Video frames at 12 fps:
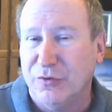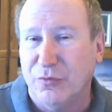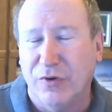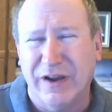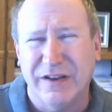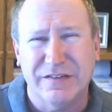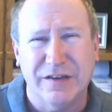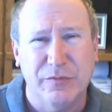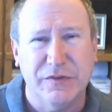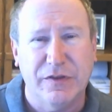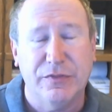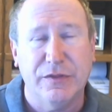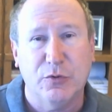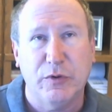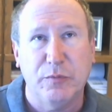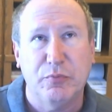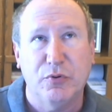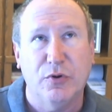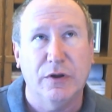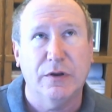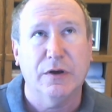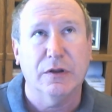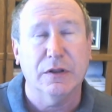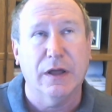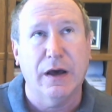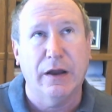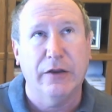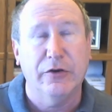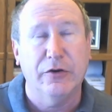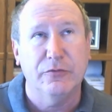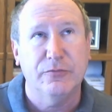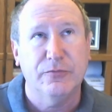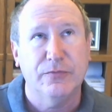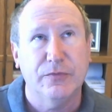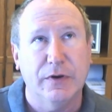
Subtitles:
A lot of times I think we put a lot of